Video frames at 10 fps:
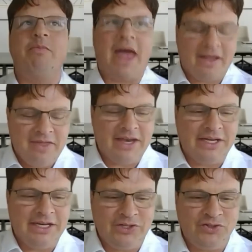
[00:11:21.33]
back then
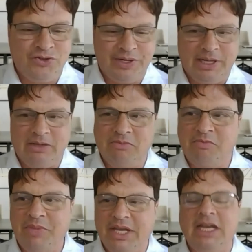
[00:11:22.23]
in history,
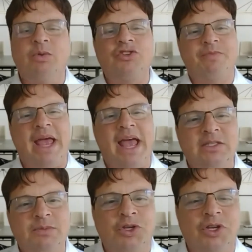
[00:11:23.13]
beginning with Japan's
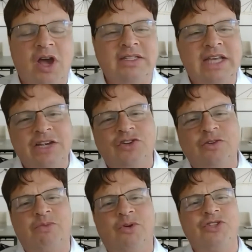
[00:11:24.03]

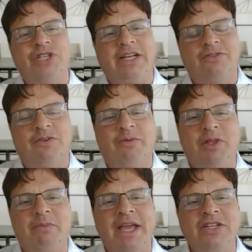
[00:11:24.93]
modernization project from the
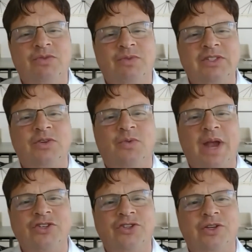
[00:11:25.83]
Meiji
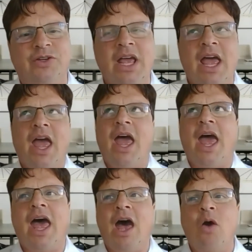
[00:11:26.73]
Restoration,
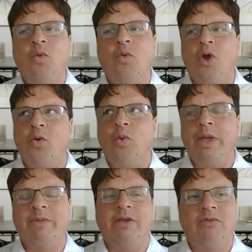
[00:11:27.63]
how were
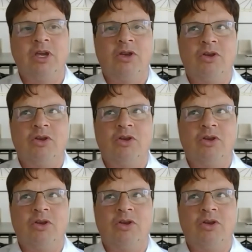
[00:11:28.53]
women